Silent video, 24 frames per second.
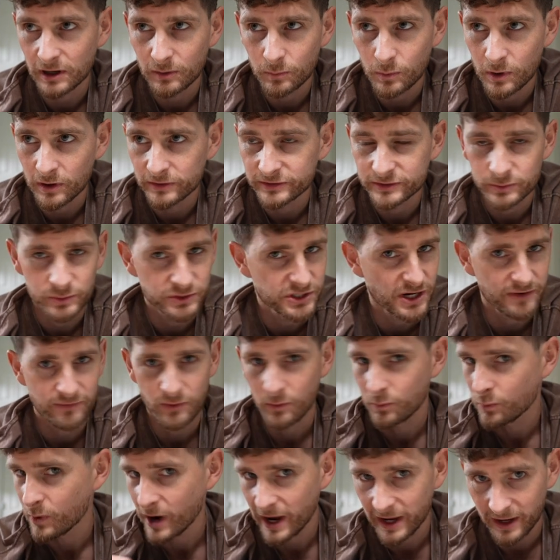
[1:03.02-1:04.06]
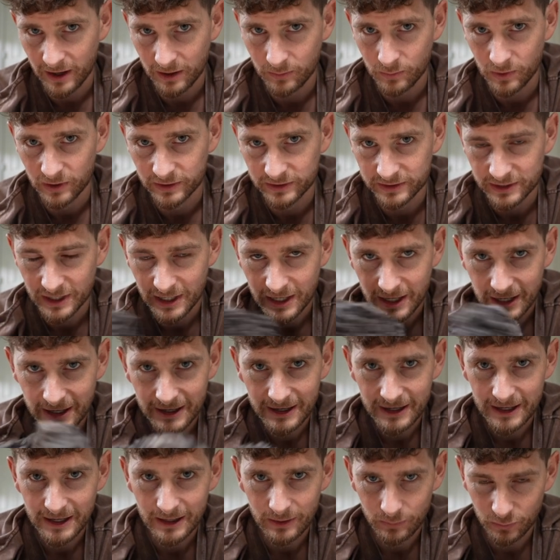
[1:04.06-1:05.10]
I want, whichever way I want,
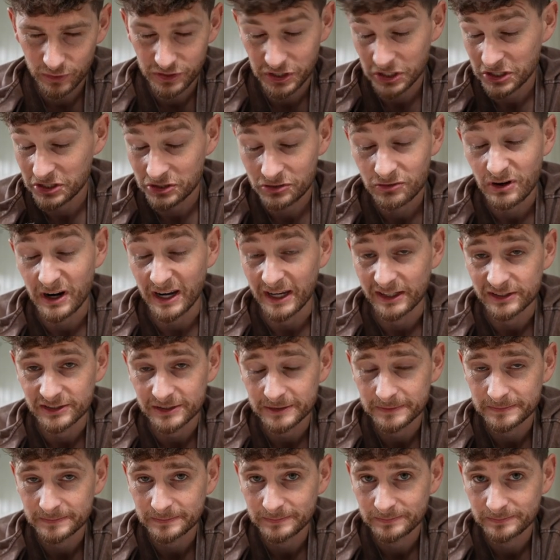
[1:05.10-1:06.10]
which is great.